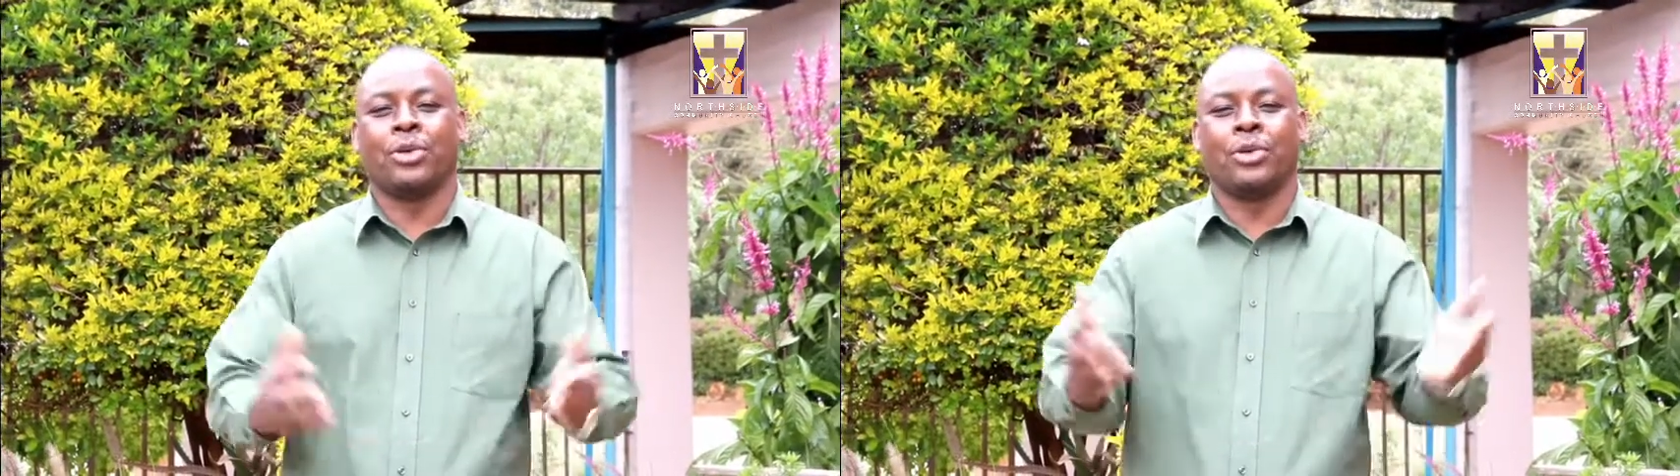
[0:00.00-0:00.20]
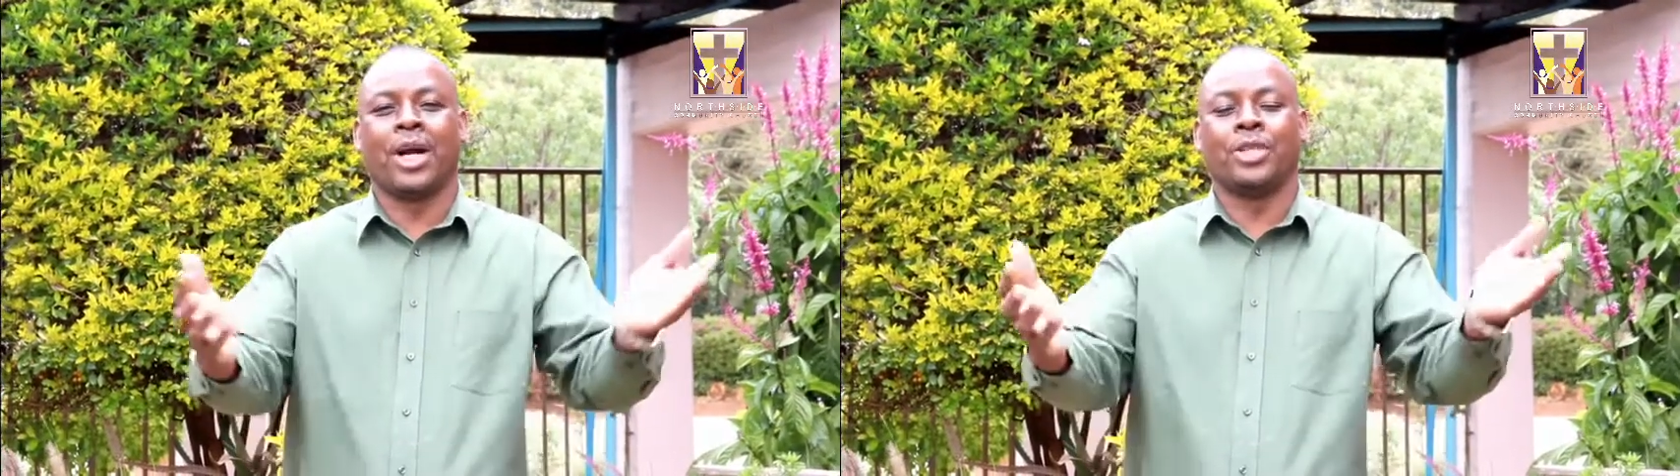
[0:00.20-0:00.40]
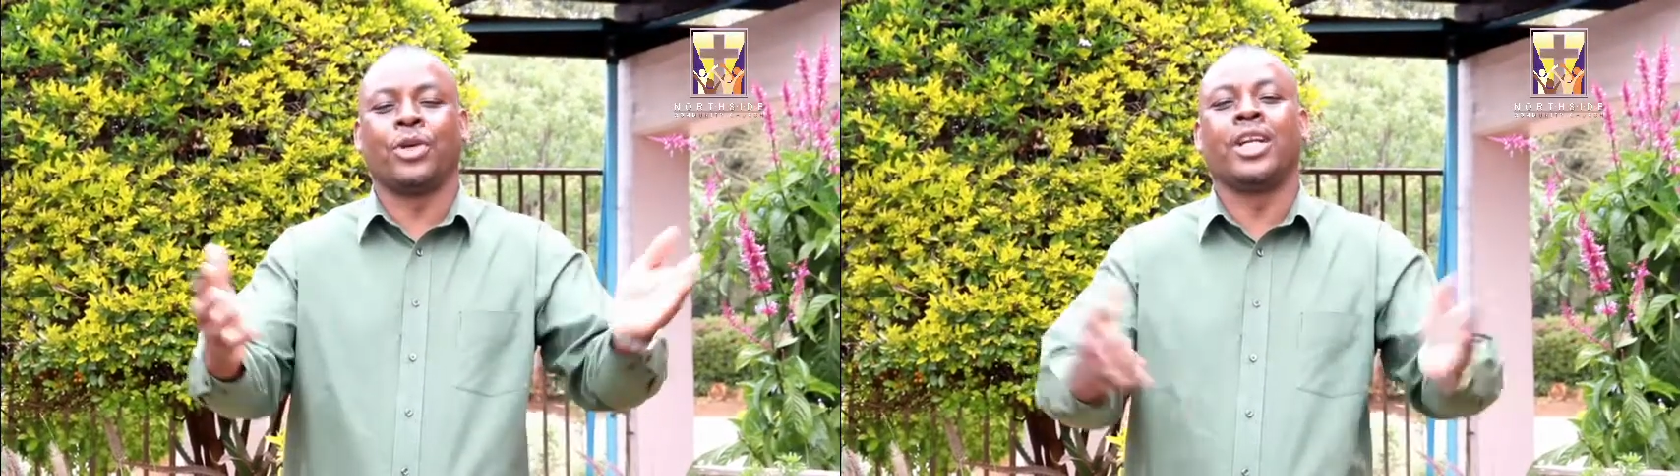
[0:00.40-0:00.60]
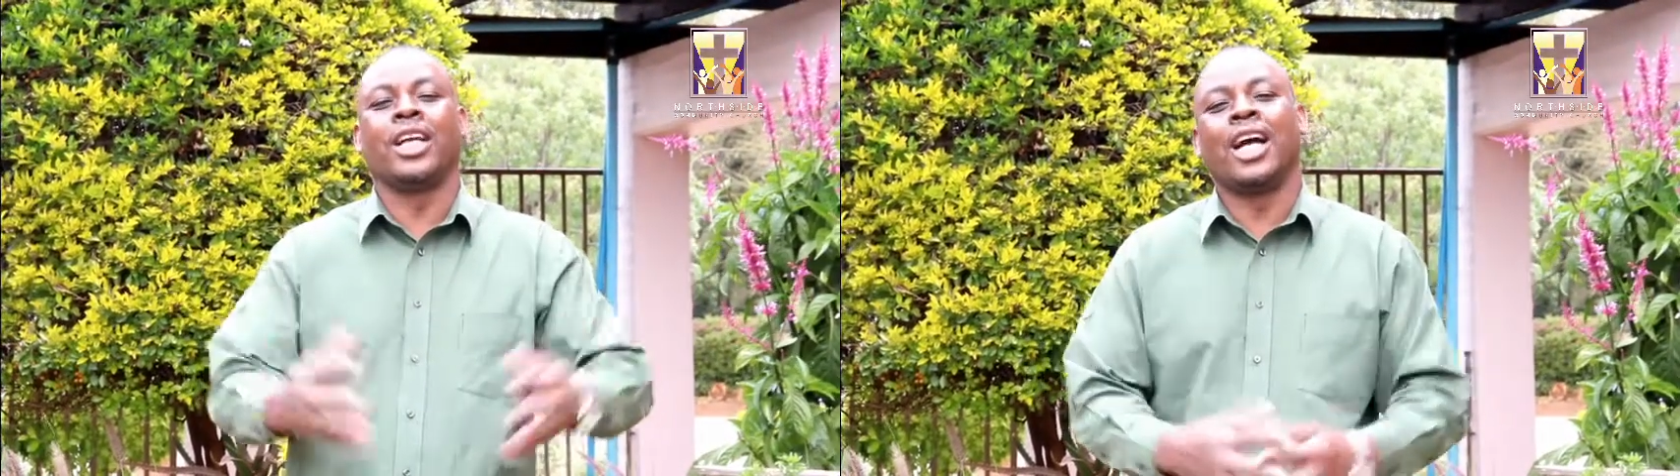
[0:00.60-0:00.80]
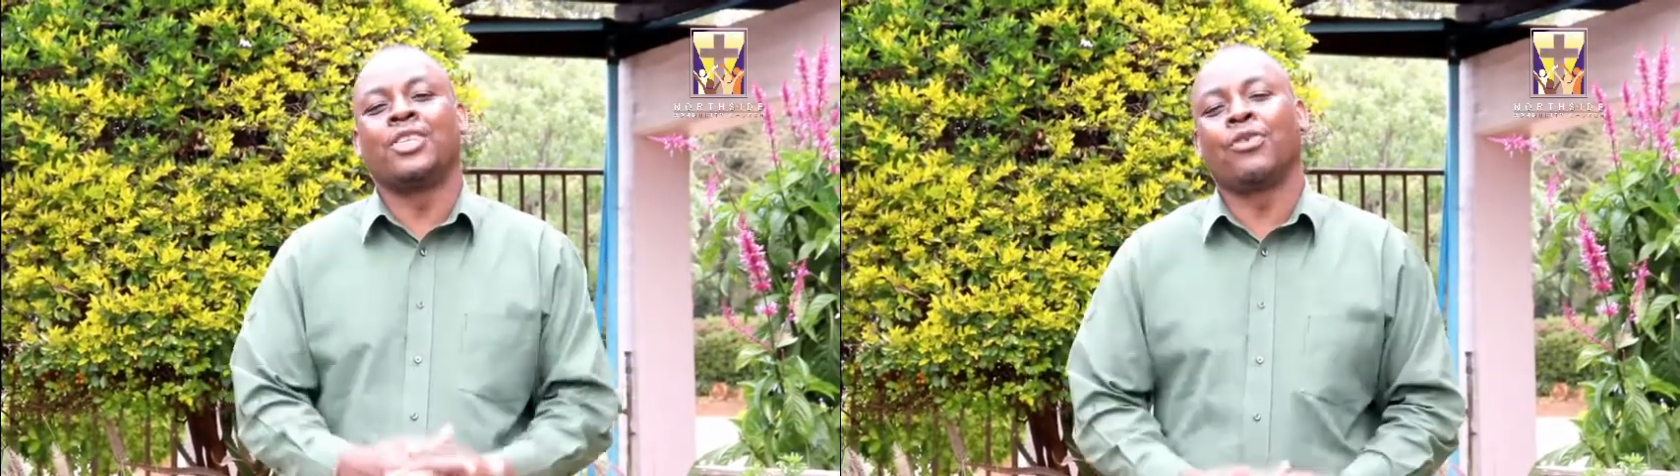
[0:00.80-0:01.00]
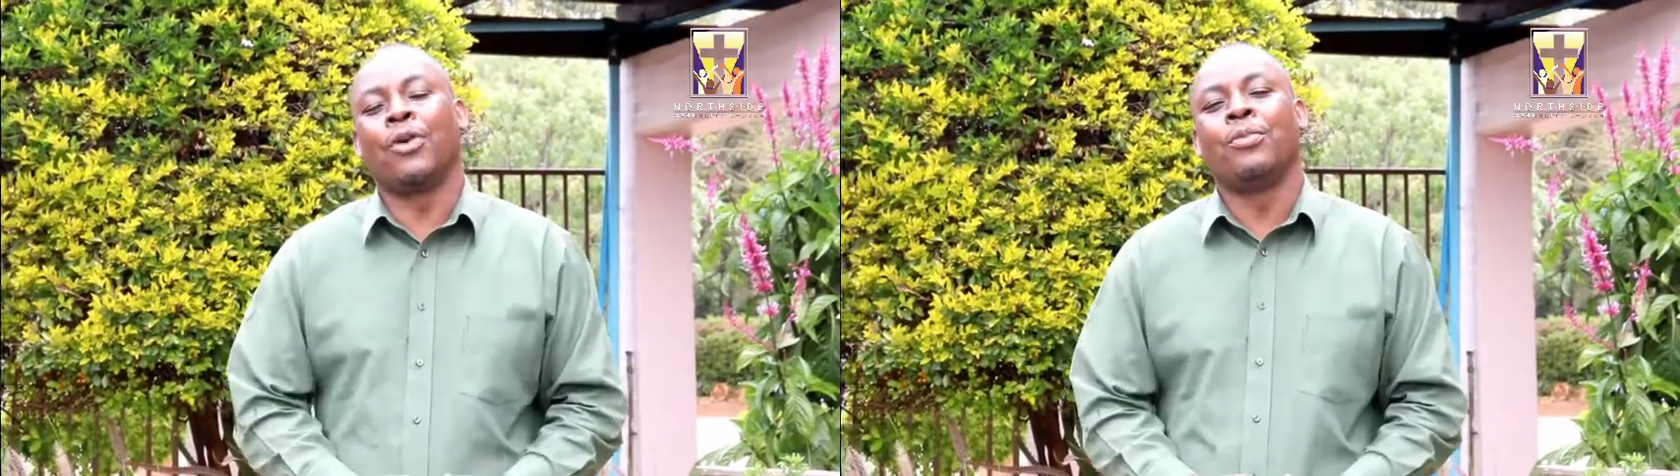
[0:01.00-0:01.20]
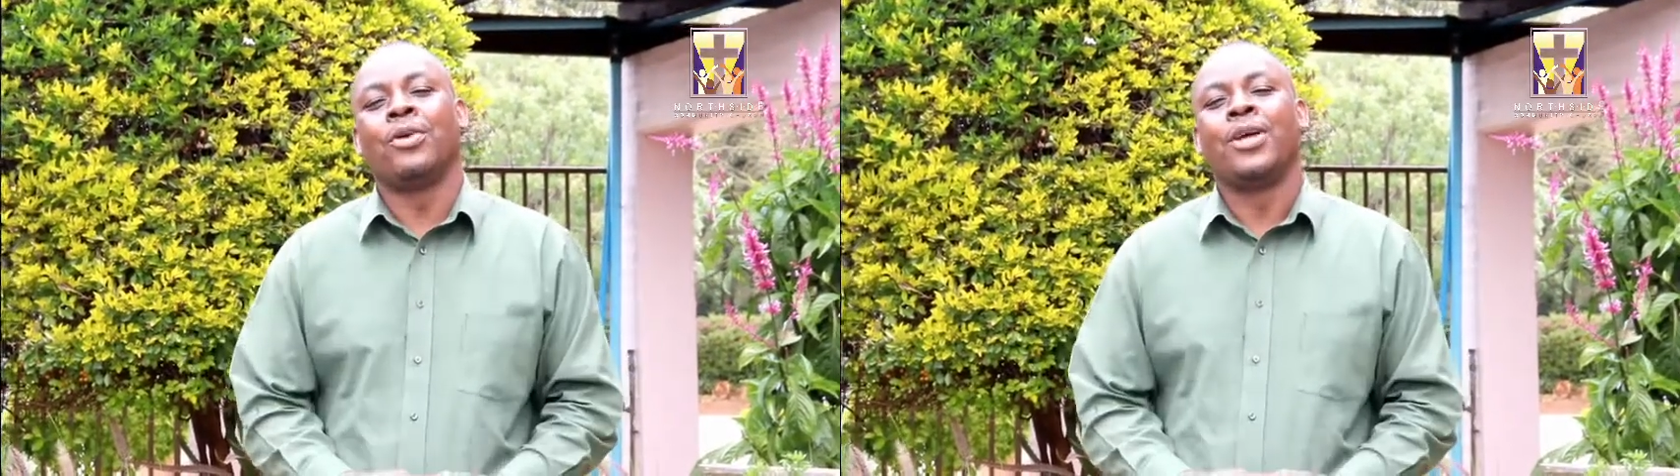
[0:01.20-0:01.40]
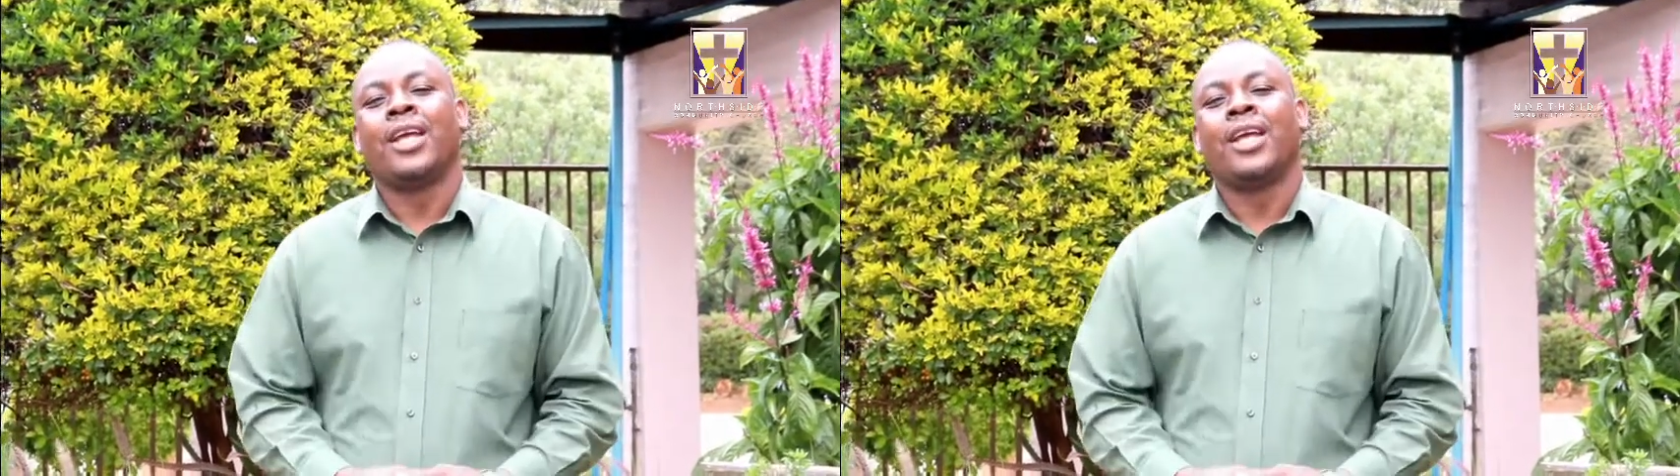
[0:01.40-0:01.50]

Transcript: you are joining us from.